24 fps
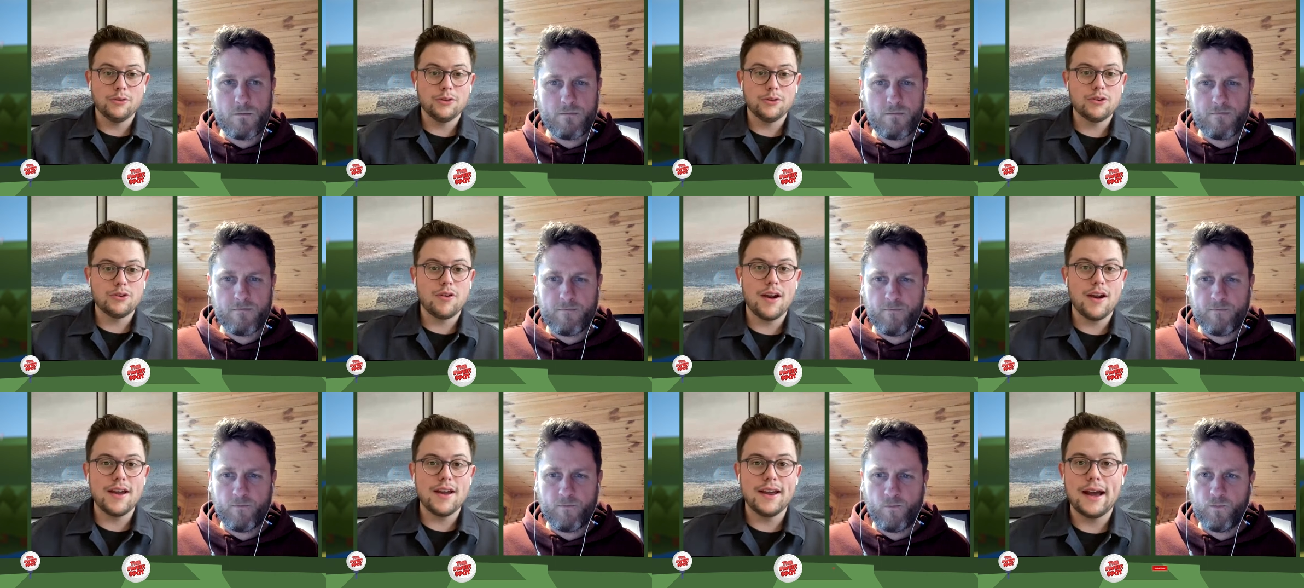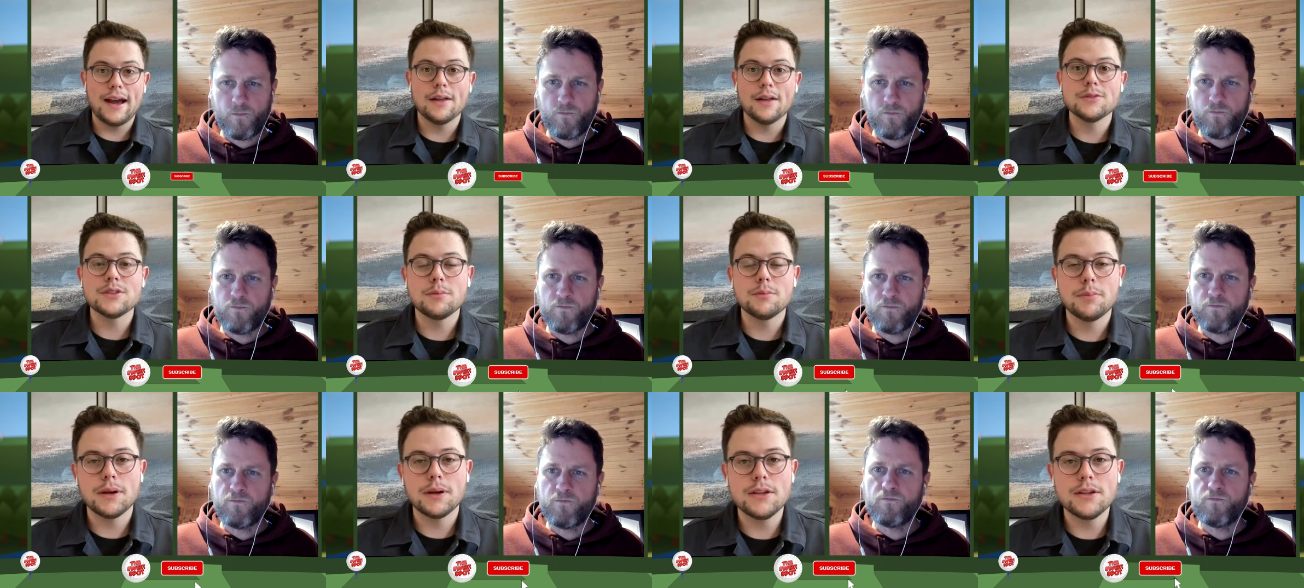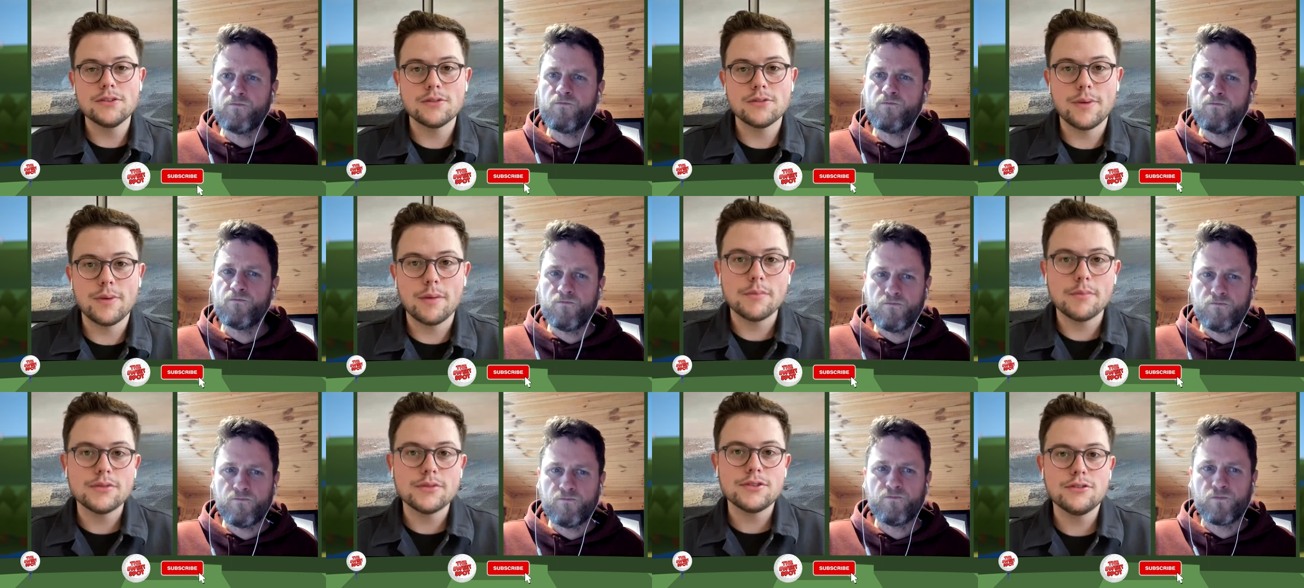Speaker 1: on the Greyhounds, then please
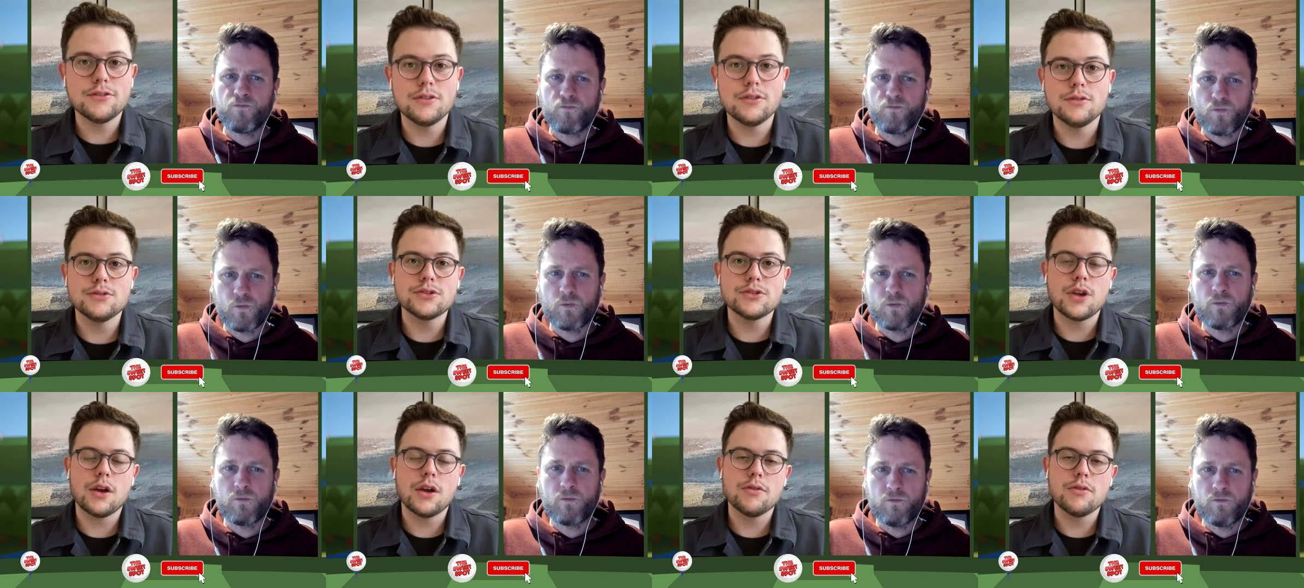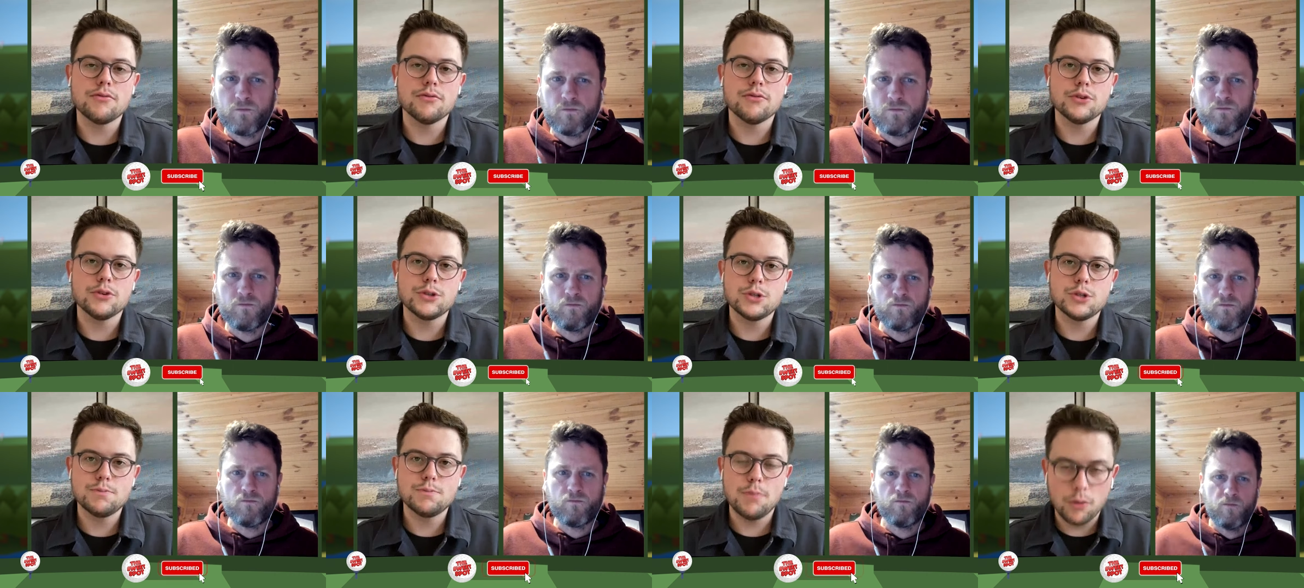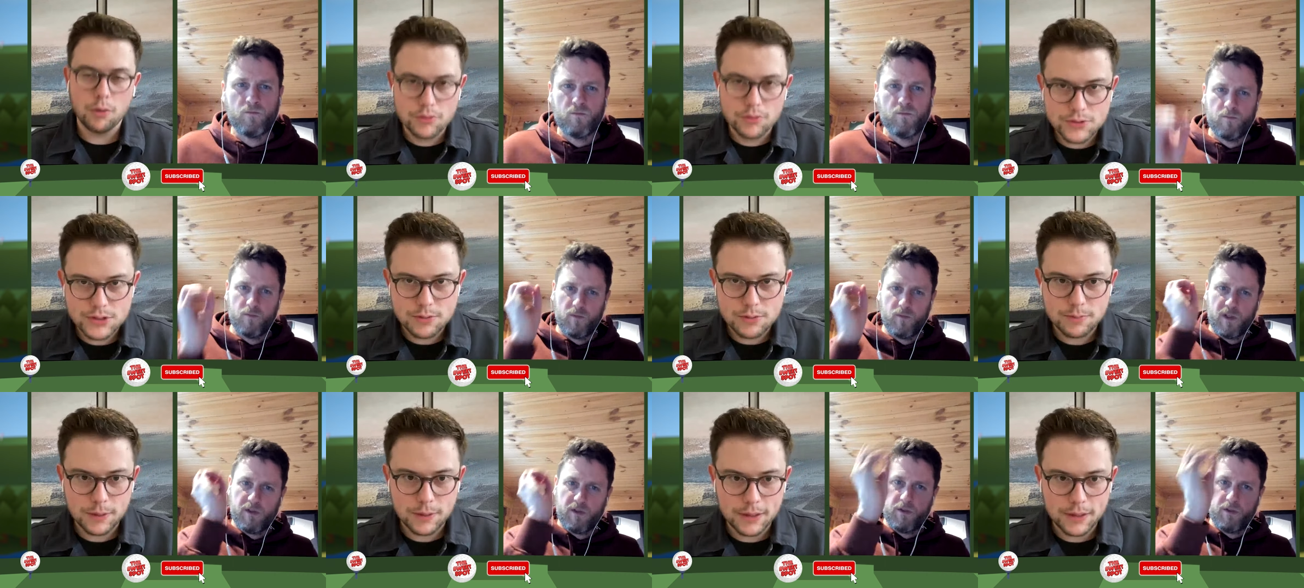remember to do so
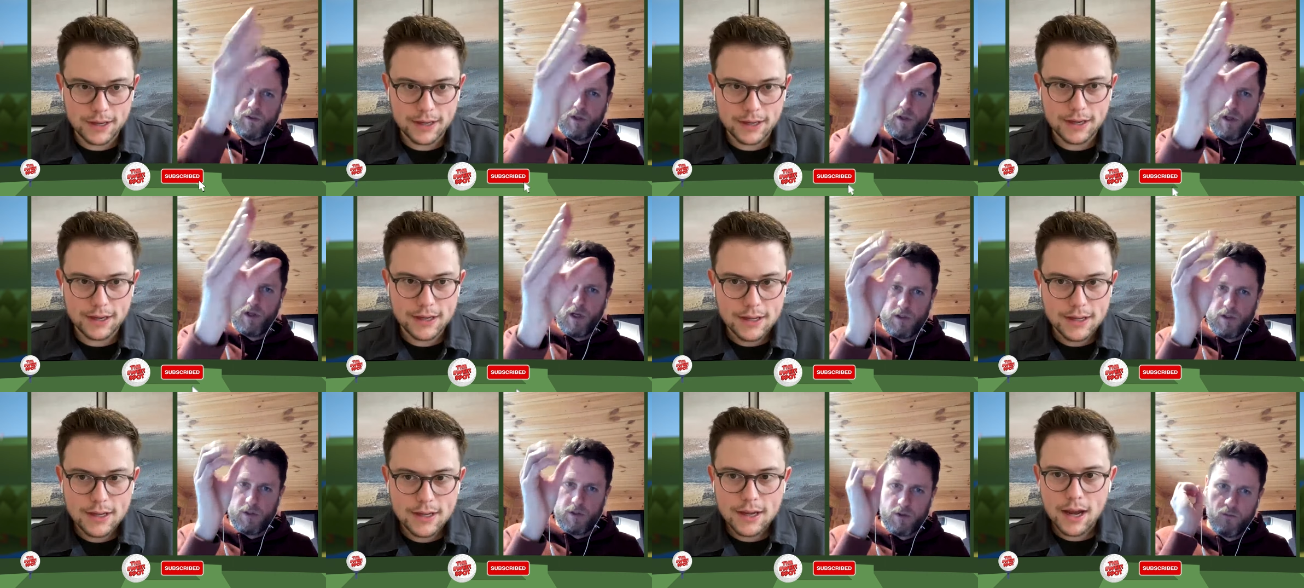responsibly. Oh.